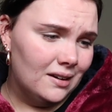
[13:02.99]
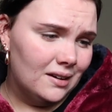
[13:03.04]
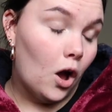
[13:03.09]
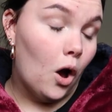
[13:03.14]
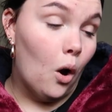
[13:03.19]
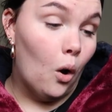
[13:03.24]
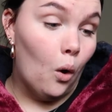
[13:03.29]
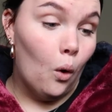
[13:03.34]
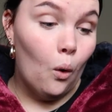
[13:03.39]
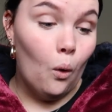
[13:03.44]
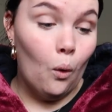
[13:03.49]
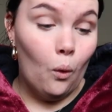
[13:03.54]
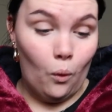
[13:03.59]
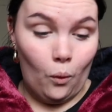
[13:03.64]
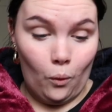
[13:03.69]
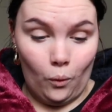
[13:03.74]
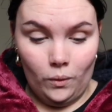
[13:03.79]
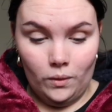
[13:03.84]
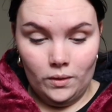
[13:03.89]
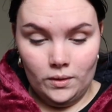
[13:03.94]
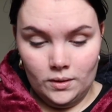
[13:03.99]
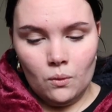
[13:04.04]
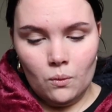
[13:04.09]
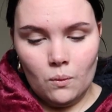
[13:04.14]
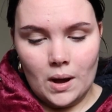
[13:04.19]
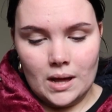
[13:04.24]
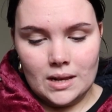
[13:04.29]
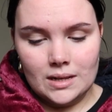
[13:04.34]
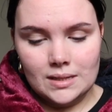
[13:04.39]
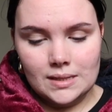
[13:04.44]
Oh,
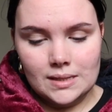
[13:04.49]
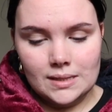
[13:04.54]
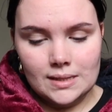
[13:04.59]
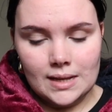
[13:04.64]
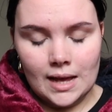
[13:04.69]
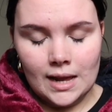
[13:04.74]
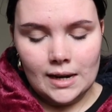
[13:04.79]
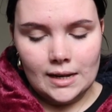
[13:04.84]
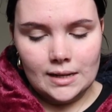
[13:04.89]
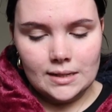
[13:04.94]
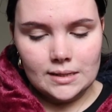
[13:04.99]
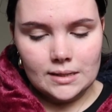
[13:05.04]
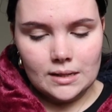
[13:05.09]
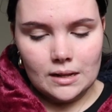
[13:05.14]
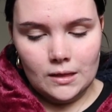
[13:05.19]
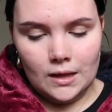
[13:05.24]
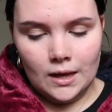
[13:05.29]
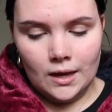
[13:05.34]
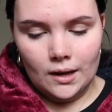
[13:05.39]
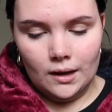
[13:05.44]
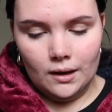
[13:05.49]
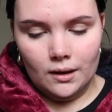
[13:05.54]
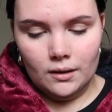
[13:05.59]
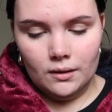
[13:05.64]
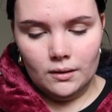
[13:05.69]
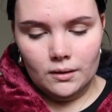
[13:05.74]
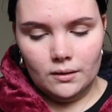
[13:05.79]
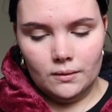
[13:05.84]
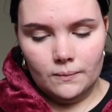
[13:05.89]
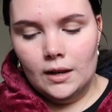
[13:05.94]
when Celestia
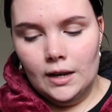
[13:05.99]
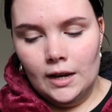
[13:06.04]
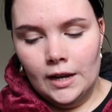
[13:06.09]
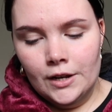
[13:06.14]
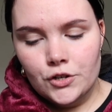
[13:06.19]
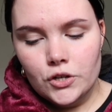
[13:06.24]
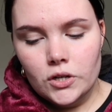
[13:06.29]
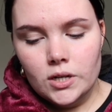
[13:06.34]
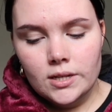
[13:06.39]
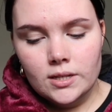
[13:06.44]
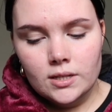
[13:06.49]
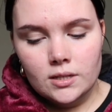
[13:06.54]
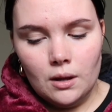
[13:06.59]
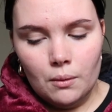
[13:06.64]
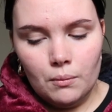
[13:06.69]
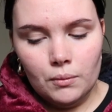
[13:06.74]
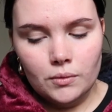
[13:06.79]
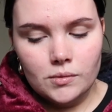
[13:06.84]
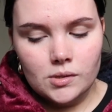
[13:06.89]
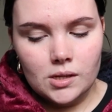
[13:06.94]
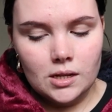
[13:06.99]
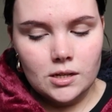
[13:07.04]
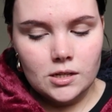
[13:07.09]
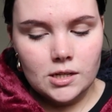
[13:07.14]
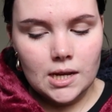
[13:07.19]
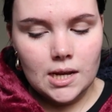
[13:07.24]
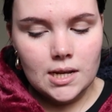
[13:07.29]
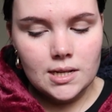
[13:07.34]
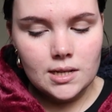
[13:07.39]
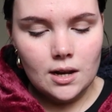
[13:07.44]
literally stumbles into
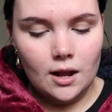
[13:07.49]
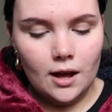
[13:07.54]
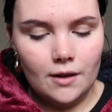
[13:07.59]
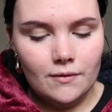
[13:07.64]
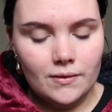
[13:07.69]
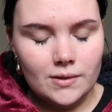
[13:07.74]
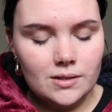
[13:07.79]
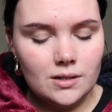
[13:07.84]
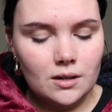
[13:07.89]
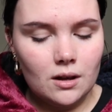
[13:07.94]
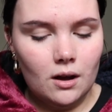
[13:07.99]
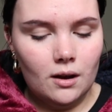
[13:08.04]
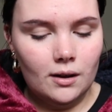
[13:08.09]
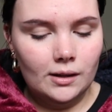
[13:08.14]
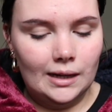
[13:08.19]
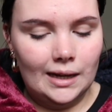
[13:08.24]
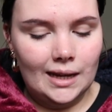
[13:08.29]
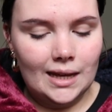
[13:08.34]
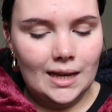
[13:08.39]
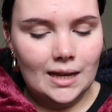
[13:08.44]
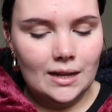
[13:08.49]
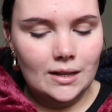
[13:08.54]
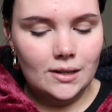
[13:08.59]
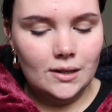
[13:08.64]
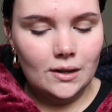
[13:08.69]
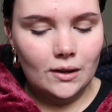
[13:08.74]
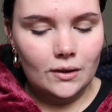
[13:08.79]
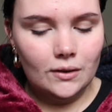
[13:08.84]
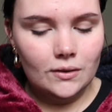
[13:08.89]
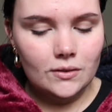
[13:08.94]
his life at a gala, he
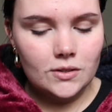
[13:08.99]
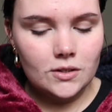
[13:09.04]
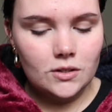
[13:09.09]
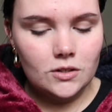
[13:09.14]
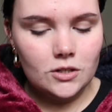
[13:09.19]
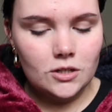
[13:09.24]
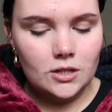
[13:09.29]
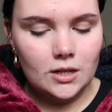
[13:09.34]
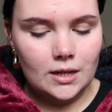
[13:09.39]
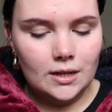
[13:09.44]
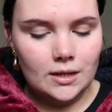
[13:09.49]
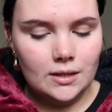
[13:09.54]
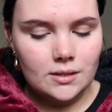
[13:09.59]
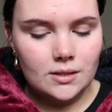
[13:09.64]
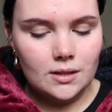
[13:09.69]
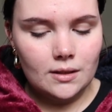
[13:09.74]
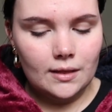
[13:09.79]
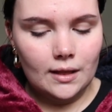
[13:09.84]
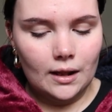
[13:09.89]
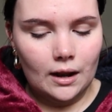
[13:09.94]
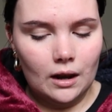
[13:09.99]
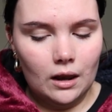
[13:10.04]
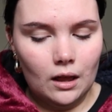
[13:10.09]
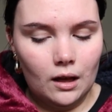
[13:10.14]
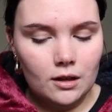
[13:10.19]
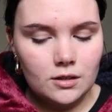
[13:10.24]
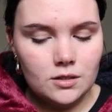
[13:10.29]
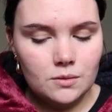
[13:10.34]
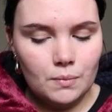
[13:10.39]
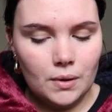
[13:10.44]
knows she's the
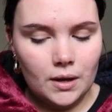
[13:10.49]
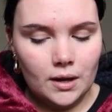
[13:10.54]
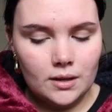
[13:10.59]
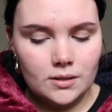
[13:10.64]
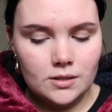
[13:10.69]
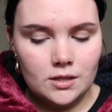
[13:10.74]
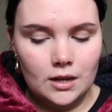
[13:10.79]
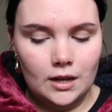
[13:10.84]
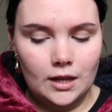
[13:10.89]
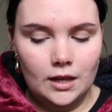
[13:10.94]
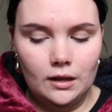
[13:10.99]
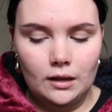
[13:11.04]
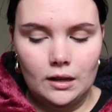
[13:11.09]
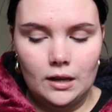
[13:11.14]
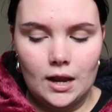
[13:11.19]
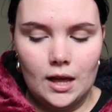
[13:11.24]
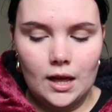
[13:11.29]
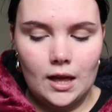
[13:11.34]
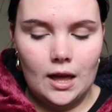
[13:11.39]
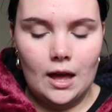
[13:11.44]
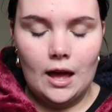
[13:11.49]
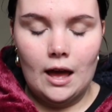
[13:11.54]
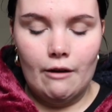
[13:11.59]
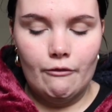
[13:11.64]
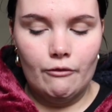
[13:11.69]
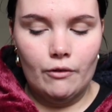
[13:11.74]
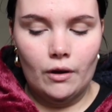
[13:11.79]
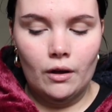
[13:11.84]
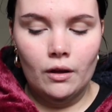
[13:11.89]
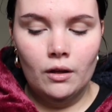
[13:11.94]
last person he could
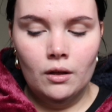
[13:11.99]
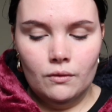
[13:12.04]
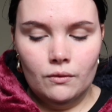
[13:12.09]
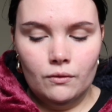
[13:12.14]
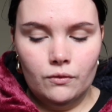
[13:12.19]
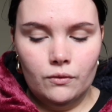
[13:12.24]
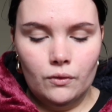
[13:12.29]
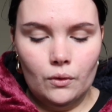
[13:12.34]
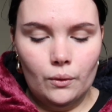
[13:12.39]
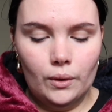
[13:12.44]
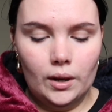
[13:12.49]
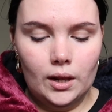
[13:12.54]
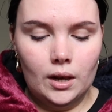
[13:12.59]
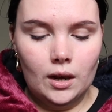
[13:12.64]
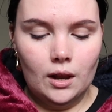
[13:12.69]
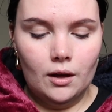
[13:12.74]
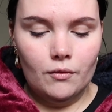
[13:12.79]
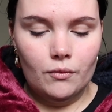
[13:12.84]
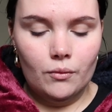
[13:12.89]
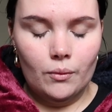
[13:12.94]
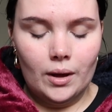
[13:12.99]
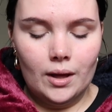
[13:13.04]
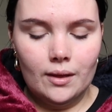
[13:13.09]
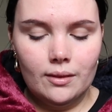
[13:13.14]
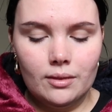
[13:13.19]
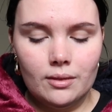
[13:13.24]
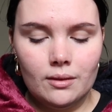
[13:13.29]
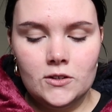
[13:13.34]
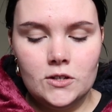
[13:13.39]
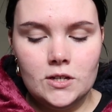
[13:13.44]
ever fall in love with.
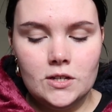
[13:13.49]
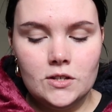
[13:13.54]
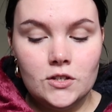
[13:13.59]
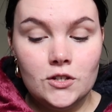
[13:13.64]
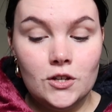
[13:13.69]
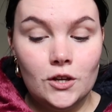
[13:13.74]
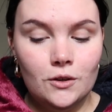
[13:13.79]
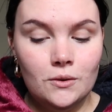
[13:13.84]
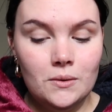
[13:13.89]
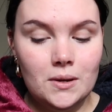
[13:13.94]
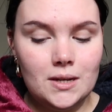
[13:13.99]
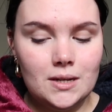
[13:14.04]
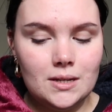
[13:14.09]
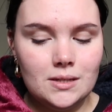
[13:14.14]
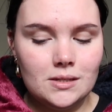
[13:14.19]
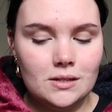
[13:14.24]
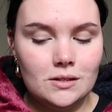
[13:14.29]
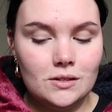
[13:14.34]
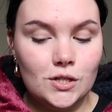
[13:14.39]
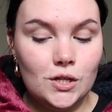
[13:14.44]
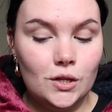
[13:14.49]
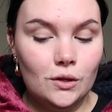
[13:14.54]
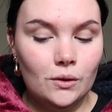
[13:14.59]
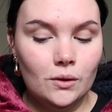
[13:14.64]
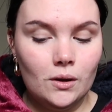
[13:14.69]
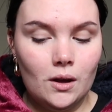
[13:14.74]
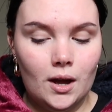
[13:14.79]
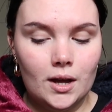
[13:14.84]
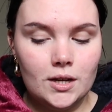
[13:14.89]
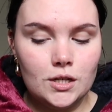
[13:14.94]
She's too innocent, too
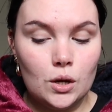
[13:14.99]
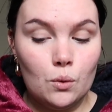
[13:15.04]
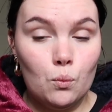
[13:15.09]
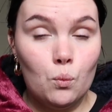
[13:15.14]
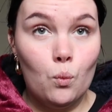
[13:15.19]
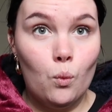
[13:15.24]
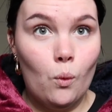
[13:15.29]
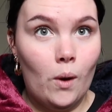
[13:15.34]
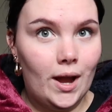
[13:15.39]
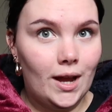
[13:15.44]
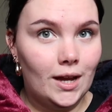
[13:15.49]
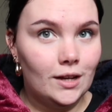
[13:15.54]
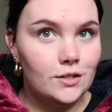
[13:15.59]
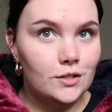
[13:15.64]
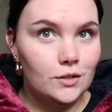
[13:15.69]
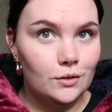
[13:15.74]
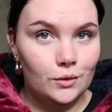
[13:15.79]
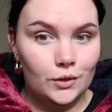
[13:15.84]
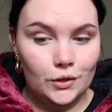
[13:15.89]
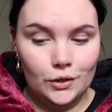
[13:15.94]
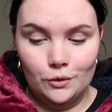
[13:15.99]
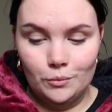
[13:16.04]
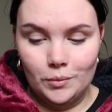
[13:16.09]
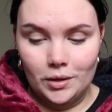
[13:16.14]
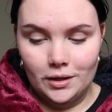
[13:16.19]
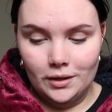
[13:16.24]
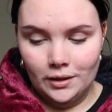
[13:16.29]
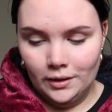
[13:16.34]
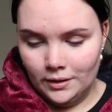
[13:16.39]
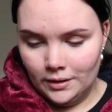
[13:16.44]
kind, and way too
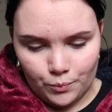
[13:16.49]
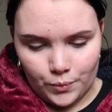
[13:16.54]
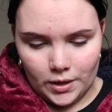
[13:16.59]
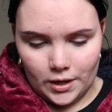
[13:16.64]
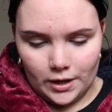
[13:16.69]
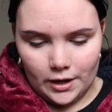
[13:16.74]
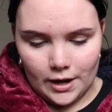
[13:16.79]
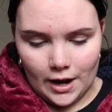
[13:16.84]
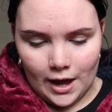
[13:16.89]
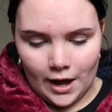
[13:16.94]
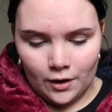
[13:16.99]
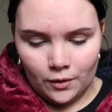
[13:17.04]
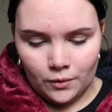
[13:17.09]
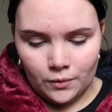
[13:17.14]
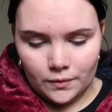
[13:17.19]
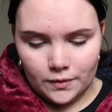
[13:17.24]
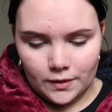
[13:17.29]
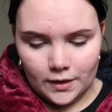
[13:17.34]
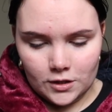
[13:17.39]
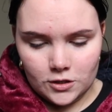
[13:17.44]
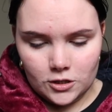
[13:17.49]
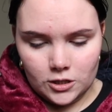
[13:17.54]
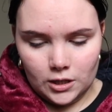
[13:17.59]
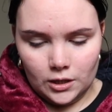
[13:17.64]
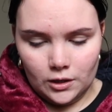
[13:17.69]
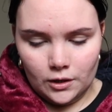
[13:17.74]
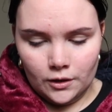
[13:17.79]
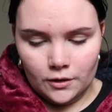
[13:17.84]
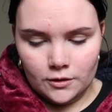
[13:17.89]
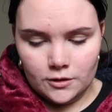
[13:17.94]
human. But now that she
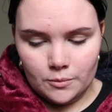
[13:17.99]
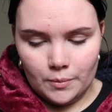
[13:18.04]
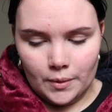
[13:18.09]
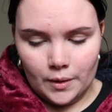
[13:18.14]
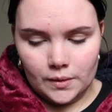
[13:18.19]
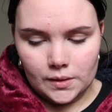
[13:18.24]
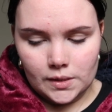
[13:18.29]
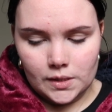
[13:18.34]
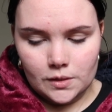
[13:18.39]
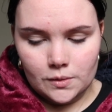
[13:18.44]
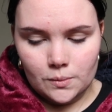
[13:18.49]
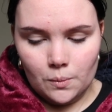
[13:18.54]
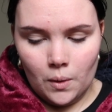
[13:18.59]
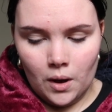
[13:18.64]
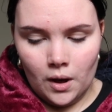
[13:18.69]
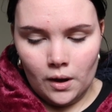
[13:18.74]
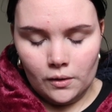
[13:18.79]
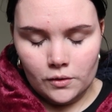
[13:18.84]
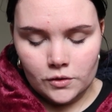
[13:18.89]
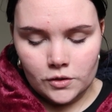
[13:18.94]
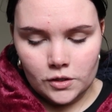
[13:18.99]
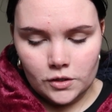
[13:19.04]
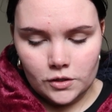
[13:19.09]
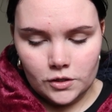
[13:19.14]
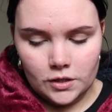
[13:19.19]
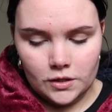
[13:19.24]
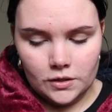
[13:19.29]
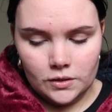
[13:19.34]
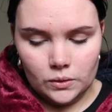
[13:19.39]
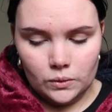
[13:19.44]
knows about his world,
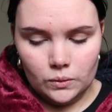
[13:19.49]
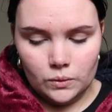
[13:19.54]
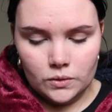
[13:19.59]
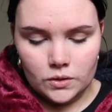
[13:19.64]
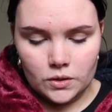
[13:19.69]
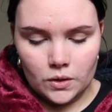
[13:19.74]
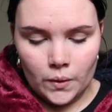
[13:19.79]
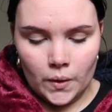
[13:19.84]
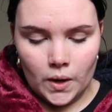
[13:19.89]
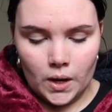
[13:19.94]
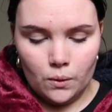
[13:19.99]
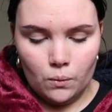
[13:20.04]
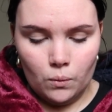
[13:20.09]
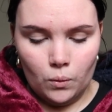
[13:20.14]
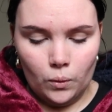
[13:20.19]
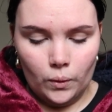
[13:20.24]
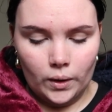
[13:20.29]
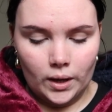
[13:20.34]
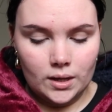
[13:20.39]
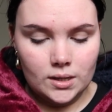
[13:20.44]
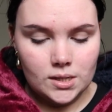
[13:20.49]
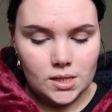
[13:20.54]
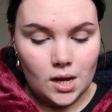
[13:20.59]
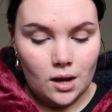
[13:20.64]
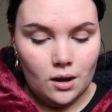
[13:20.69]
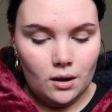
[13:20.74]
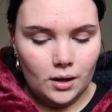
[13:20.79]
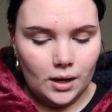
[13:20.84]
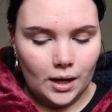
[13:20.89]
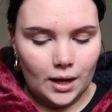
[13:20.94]
she's also a walking
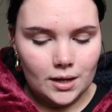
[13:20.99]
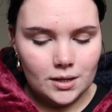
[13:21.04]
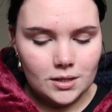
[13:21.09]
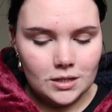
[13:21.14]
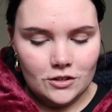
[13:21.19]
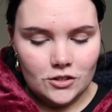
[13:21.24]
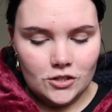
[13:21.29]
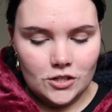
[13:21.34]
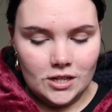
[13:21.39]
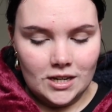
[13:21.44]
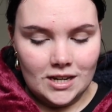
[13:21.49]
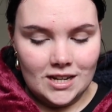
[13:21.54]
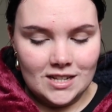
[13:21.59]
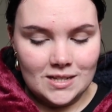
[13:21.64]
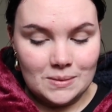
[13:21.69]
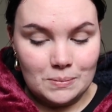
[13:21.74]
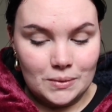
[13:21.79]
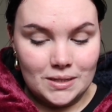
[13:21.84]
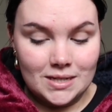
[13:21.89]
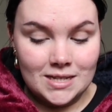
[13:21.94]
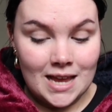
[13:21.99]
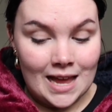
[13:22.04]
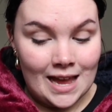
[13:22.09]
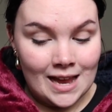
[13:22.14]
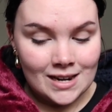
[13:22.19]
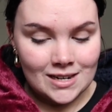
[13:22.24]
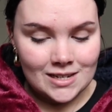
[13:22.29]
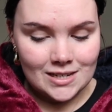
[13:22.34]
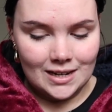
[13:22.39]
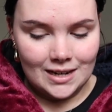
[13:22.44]
target. She needs
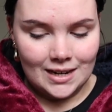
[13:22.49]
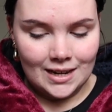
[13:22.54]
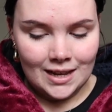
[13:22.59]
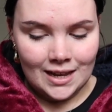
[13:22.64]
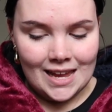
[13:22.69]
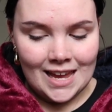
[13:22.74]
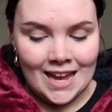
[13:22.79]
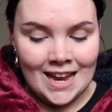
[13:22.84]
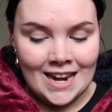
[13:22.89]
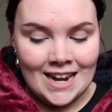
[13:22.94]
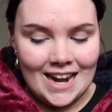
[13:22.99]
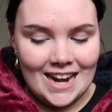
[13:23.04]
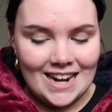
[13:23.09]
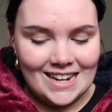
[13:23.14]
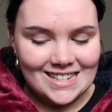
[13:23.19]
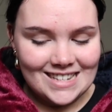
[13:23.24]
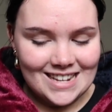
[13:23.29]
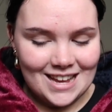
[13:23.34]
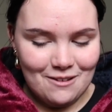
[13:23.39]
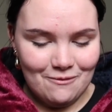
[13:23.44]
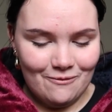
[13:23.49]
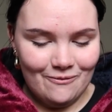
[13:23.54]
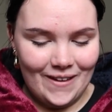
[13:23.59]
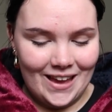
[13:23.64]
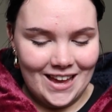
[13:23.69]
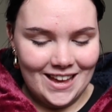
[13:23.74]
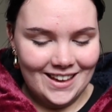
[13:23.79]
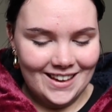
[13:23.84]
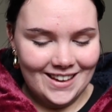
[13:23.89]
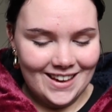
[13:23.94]
protection. He needs a
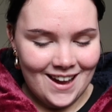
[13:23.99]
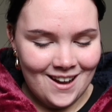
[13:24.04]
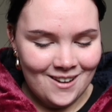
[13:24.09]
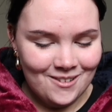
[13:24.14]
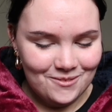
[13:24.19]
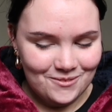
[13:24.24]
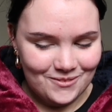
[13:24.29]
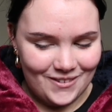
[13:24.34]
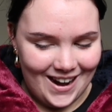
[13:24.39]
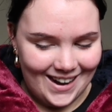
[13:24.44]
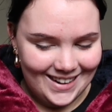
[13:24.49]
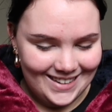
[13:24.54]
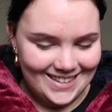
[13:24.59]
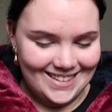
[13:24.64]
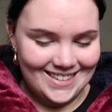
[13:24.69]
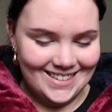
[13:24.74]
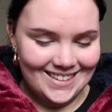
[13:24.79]
fake girlfriend.